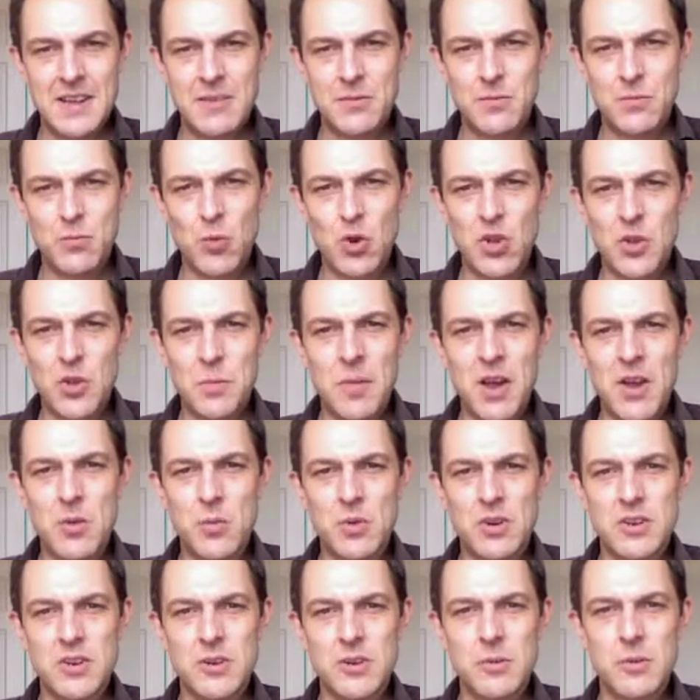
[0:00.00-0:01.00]
what you might
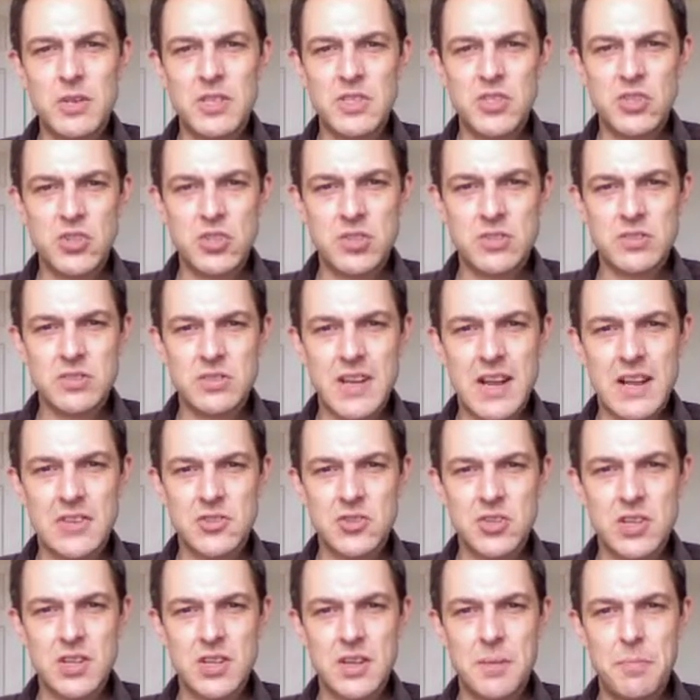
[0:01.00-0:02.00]
want to do is just
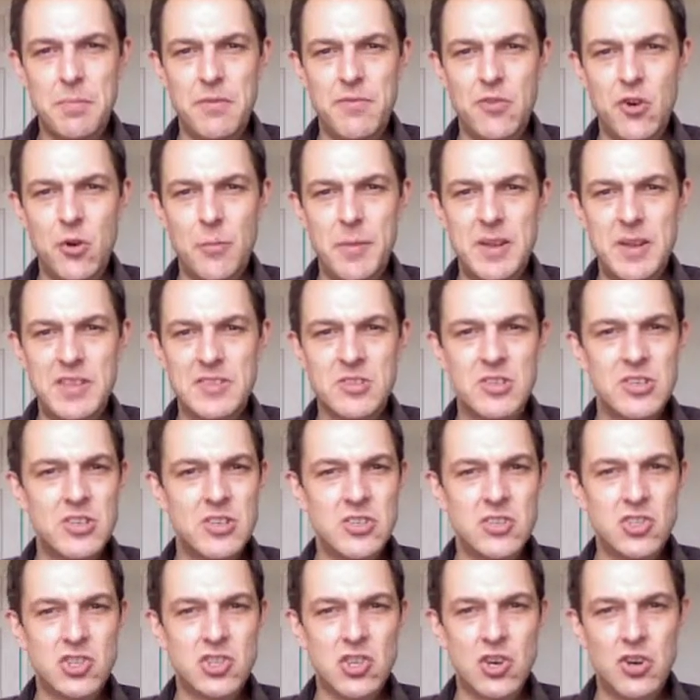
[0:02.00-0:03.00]
actually perform a
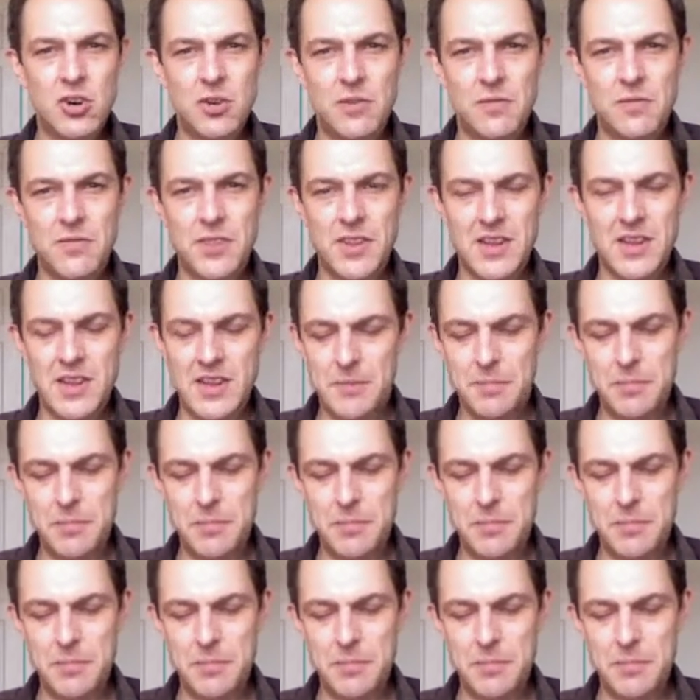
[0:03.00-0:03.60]
search of the